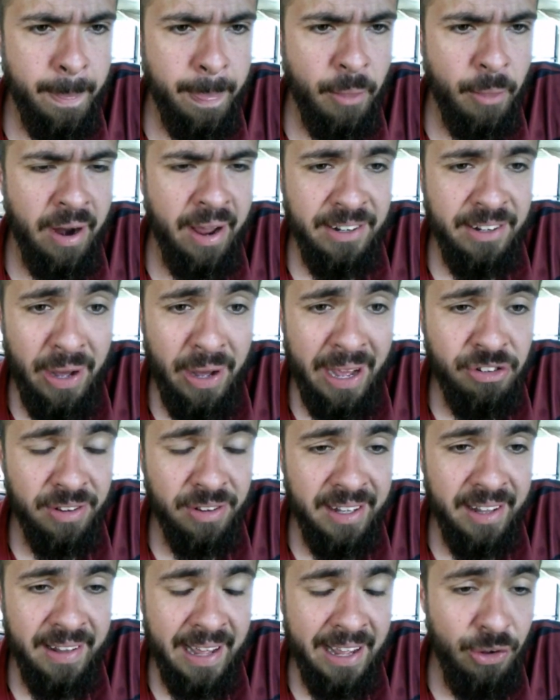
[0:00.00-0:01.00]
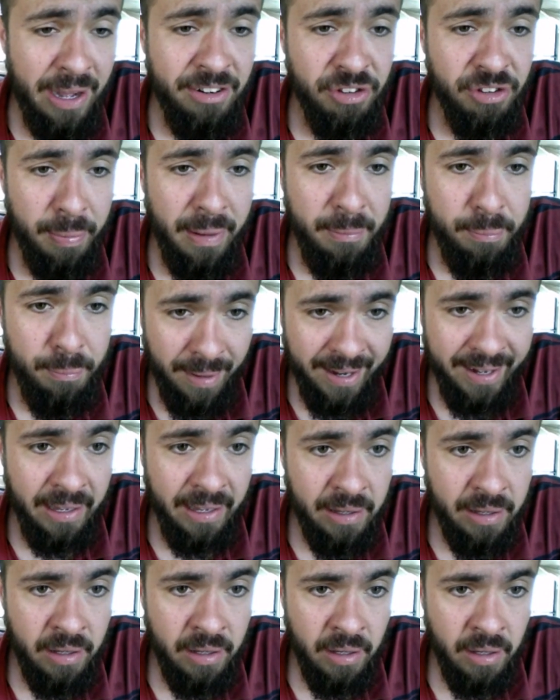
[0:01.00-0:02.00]
All right, and you actually did that. You actually paid money
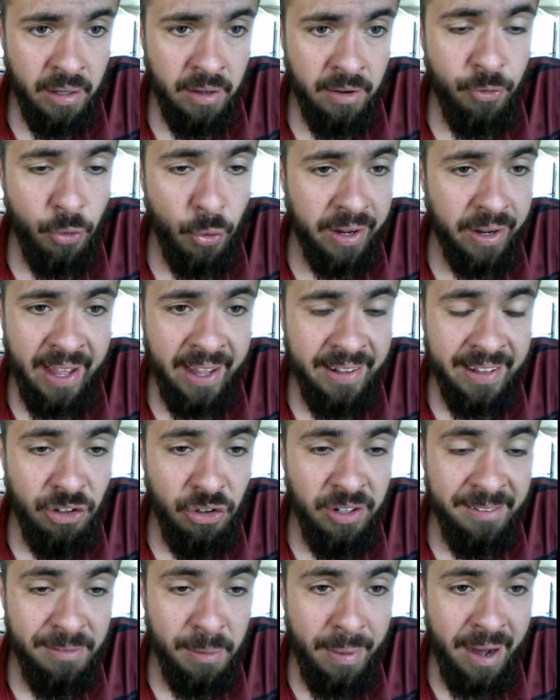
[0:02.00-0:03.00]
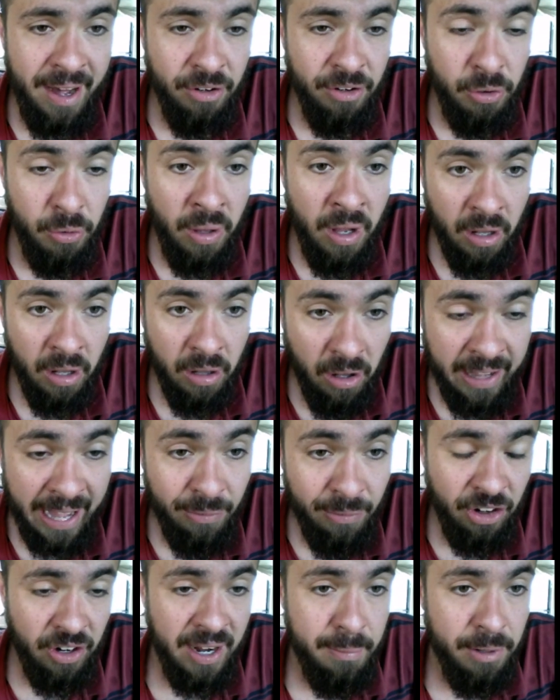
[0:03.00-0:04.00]
for a cake that you didn't even bother to look at
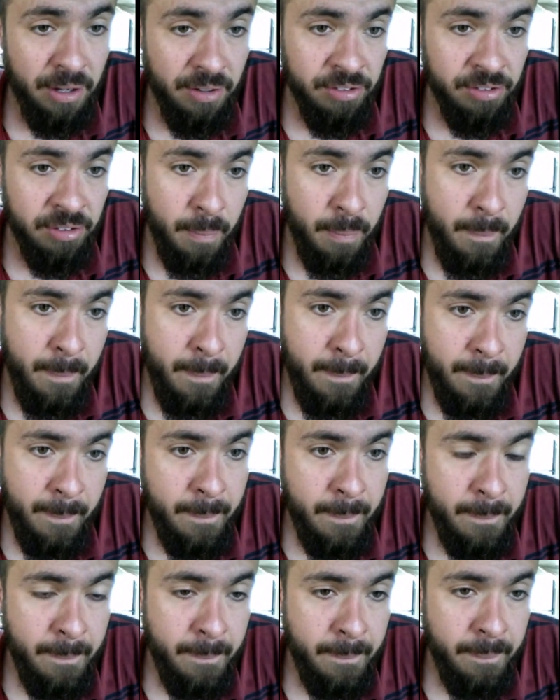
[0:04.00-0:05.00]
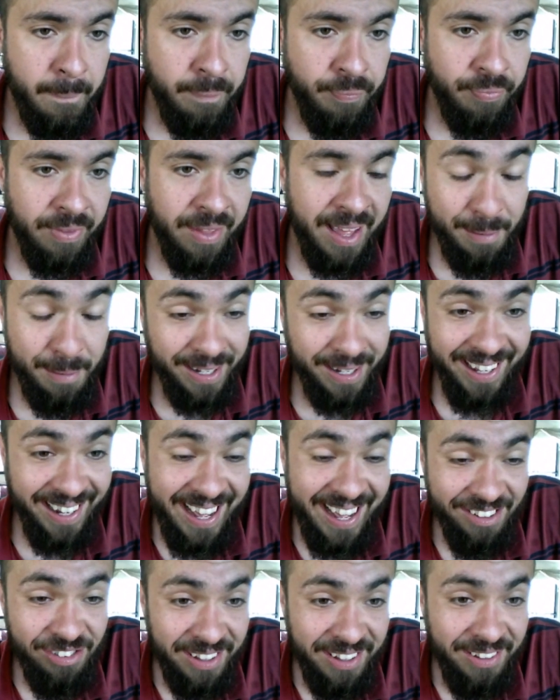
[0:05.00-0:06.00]
with your eyeballs. I mean, it
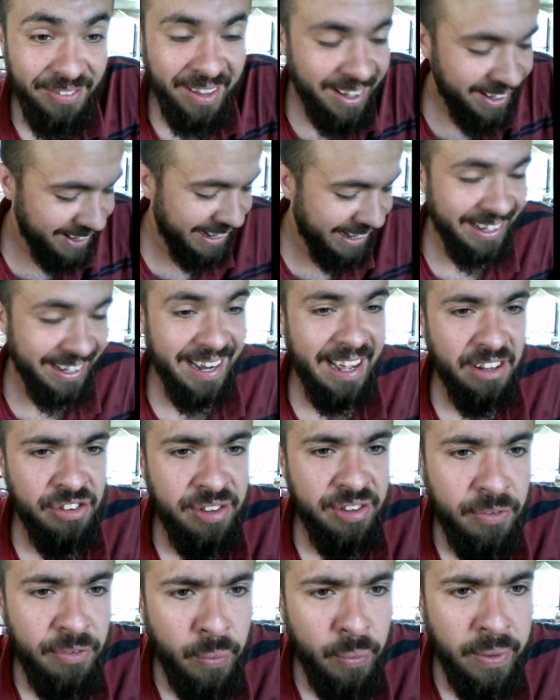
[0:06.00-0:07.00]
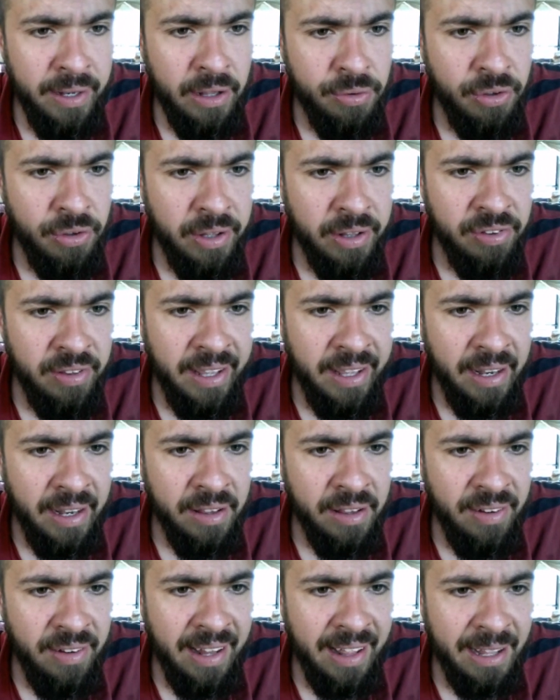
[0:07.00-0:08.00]
had a see-through window so you could see it.
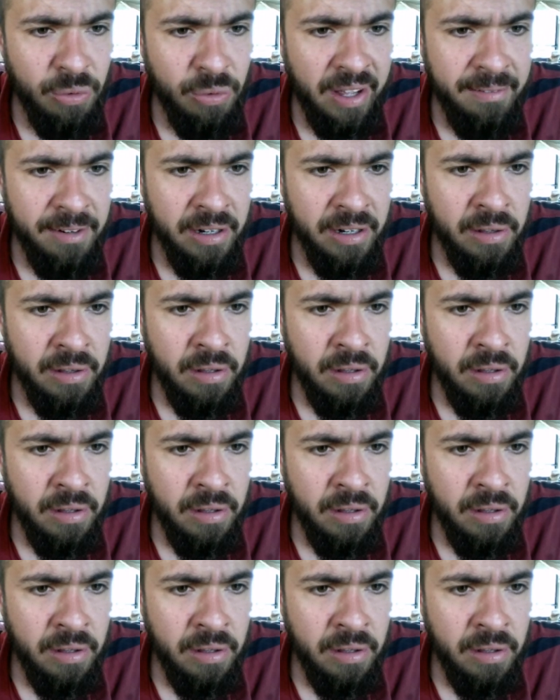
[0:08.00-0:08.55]
It's not like it was covered.